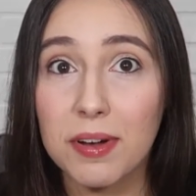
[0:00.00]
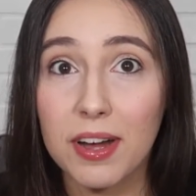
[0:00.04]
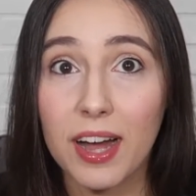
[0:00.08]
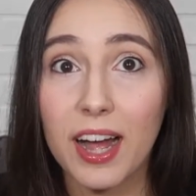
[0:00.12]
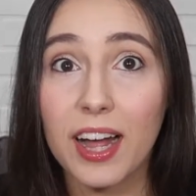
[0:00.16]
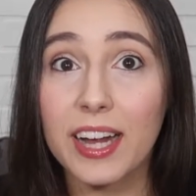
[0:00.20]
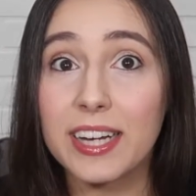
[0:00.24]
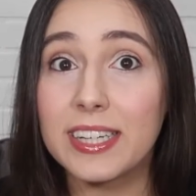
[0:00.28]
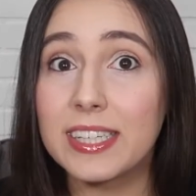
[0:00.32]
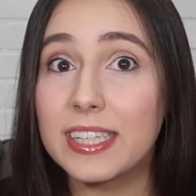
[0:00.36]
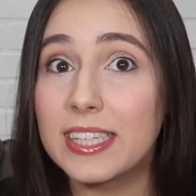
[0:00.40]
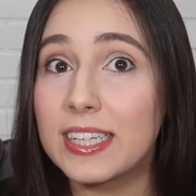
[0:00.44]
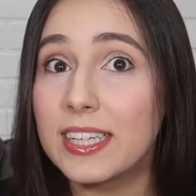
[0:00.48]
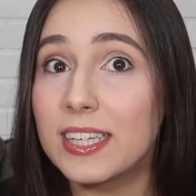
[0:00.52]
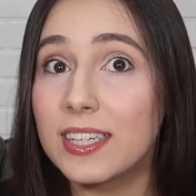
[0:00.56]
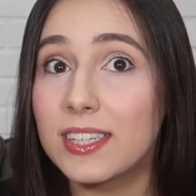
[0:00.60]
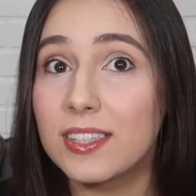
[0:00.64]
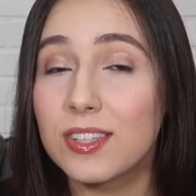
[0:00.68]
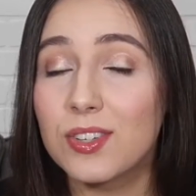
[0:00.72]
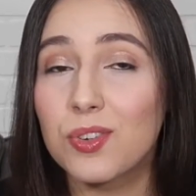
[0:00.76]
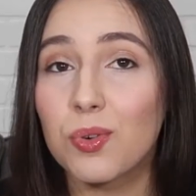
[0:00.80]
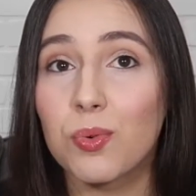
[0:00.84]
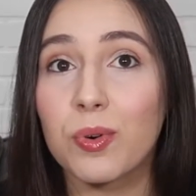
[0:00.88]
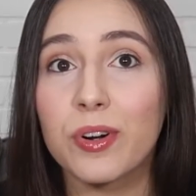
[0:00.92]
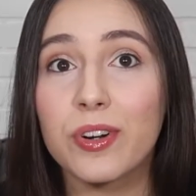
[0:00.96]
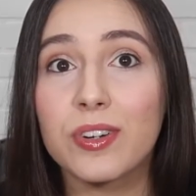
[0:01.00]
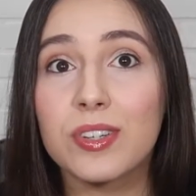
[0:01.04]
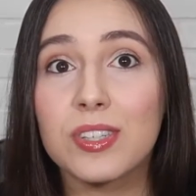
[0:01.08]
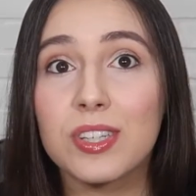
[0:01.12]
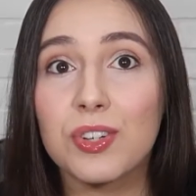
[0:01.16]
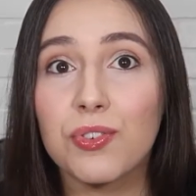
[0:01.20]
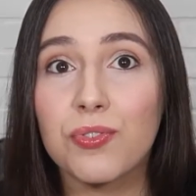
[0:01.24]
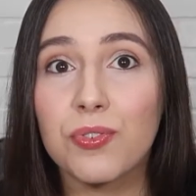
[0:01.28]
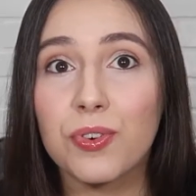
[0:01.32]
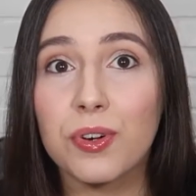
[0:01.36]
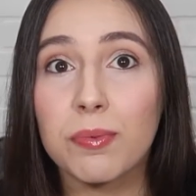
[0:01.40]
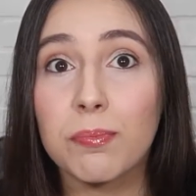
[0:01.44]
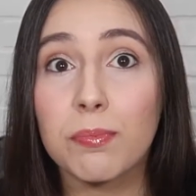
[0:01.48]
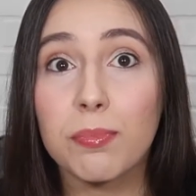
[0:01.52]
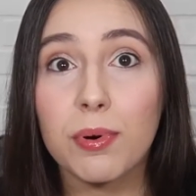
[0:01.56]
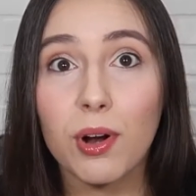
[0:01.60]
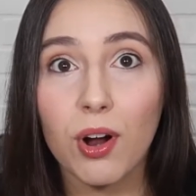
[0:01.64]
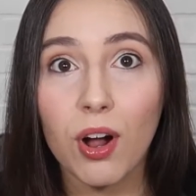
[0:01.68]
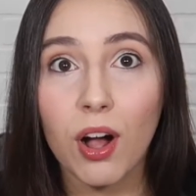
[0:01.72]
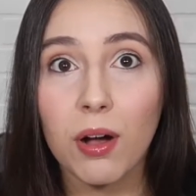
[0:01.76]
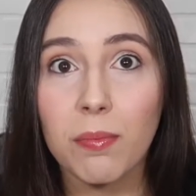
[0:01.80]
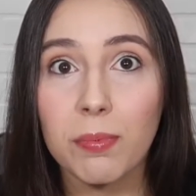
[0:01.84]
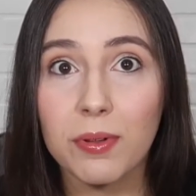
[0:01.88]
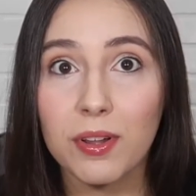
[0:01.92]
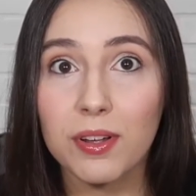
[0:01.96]
ideas or different
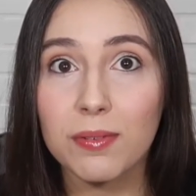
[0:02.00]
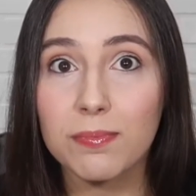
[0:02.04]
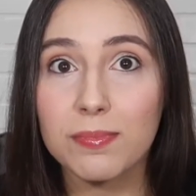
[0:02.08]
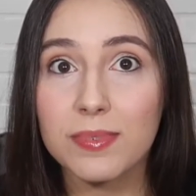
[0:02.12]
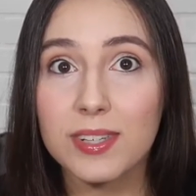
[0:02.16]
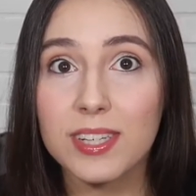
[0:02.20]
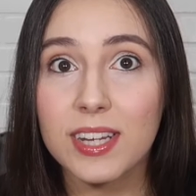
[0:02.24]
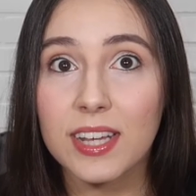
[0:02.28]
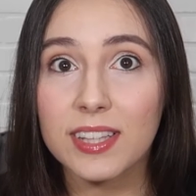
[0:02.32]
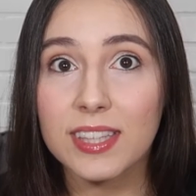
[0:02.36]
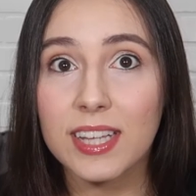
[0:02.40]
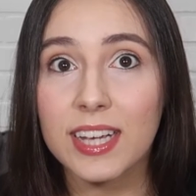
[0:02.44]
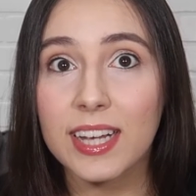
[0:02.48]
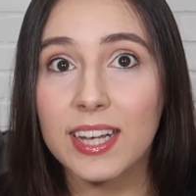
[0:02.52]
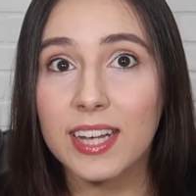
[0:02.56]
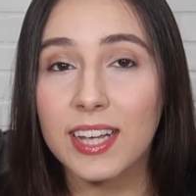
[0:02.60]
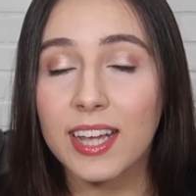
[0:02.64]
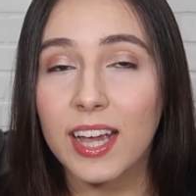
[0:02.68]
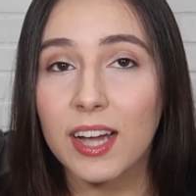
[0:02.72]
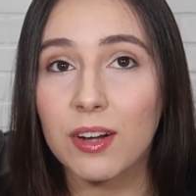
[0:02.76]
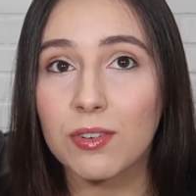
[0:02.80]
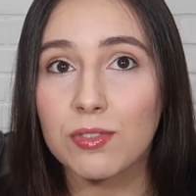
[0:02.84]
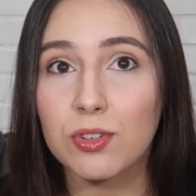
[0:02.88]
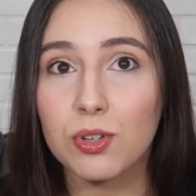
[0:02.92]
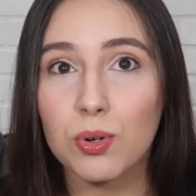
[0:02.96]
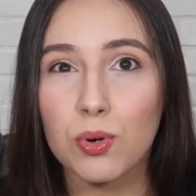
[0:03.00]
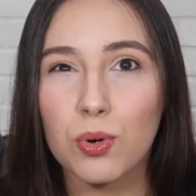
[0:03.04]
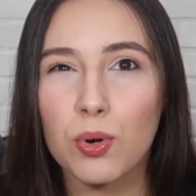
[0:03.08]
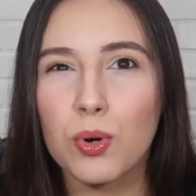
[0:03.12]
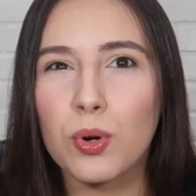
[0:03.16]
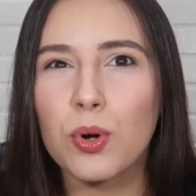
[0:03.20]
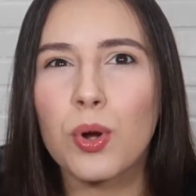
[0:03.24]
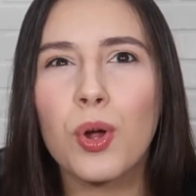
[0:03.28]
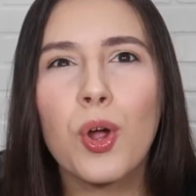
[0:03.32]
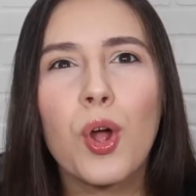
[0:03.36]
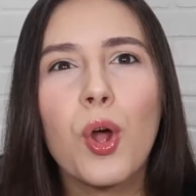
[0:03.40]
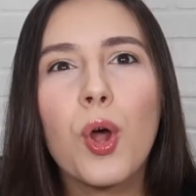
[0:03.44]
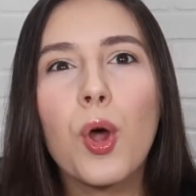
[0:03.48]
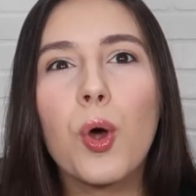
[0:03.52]
problems that they encounter, or